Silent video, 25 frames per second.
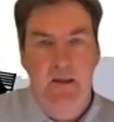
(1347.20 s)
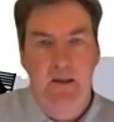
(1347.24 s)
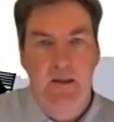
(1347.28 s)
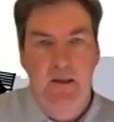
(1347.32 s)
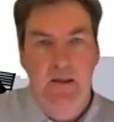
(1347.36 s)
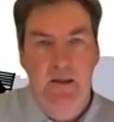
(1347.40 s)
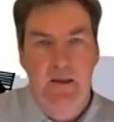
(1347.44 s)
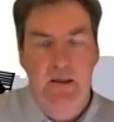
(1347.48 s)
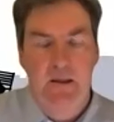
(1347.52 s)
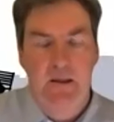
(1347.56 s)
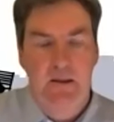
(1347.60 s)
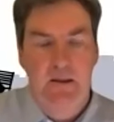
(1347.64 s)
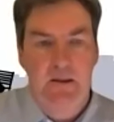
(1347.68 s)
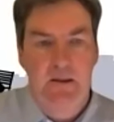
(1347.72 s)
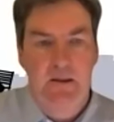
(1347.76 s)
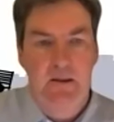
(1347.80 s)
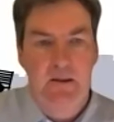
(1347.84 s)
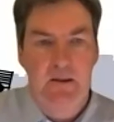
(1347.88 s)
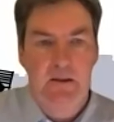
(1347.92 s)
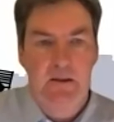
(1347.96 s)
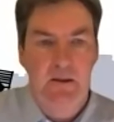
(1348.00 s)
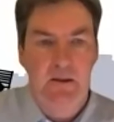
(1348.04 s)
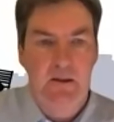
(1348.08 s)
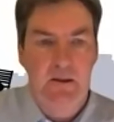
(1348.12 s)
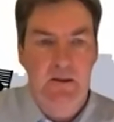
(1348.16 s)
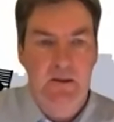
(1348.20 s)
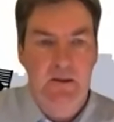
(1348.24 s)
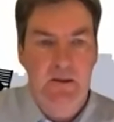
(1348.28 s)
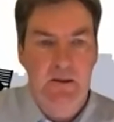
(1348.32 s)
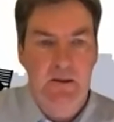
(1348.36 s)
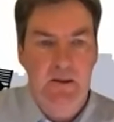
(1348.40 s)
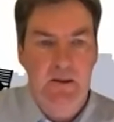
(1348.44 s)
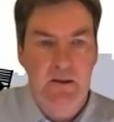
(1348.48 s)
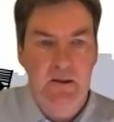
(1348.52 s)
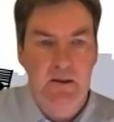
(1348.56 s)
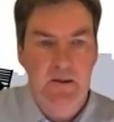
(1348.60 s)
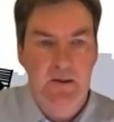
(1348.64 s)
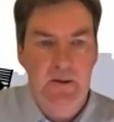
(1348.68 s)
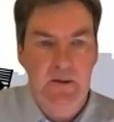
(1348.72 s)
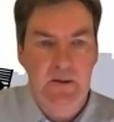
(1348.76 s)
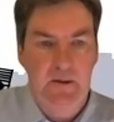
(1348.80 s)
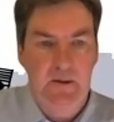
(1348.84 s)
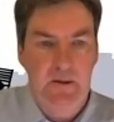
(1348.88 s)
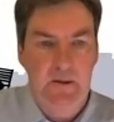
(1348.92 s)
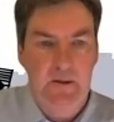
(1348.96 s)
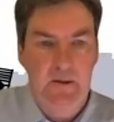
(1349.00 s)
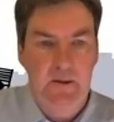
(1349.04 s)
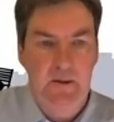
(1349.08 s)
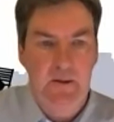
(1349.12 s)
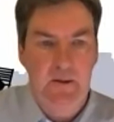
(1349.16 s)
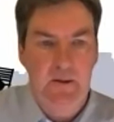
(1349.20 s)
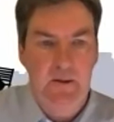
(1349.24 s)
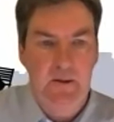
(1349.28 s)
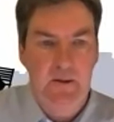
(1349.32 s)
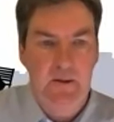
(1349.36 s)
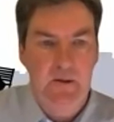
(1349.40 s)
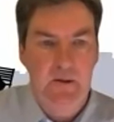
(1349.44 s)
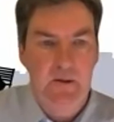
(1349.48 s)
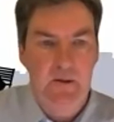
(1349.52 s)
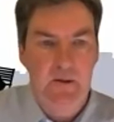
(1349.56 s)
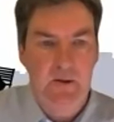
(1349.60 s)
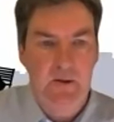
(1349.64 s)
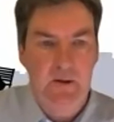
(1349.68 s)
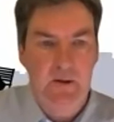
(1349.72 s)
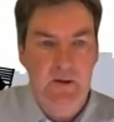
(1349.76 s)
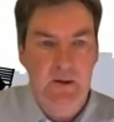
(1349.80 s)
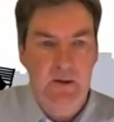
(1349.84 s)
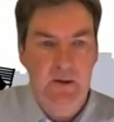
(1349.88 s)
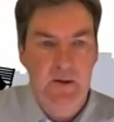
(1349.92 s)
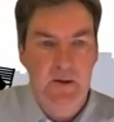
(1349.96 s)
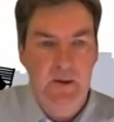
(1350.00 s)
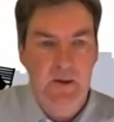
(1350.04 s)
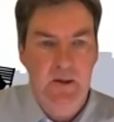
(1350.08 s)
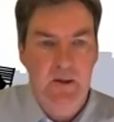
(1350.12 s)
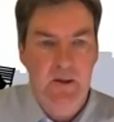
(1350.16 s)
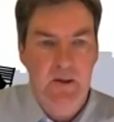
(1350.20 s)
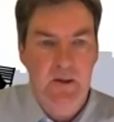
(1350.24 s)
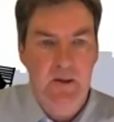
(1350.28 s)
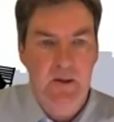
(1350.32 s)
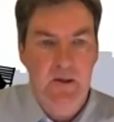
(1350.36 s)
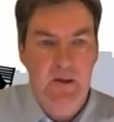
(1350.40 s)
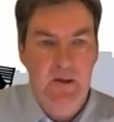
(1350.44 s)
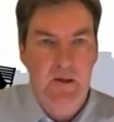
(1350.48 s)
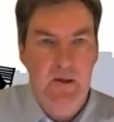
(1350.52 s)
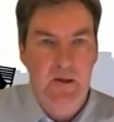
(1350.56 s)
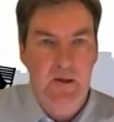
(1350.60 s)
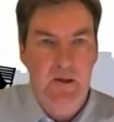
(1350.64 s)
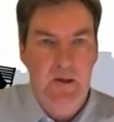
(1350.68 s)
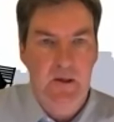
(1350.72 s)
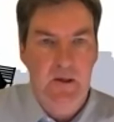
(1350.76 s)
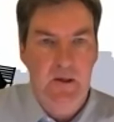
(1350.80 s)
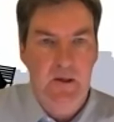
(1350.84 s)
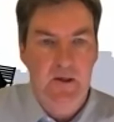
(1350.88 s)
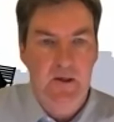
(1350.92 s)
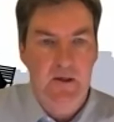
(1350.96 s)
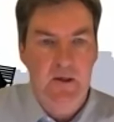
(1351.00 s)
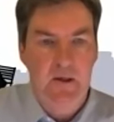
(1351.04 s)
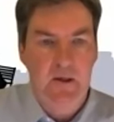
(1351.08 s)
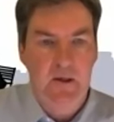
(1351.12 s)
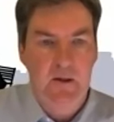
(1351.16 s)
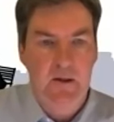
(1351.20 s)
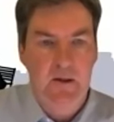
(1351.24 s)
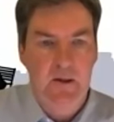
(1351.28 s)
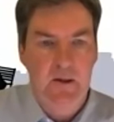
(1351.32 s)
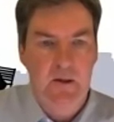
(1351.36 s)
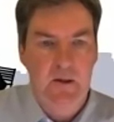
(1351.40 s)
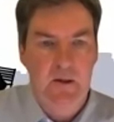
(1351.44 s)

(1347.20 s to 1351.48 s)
[no speech]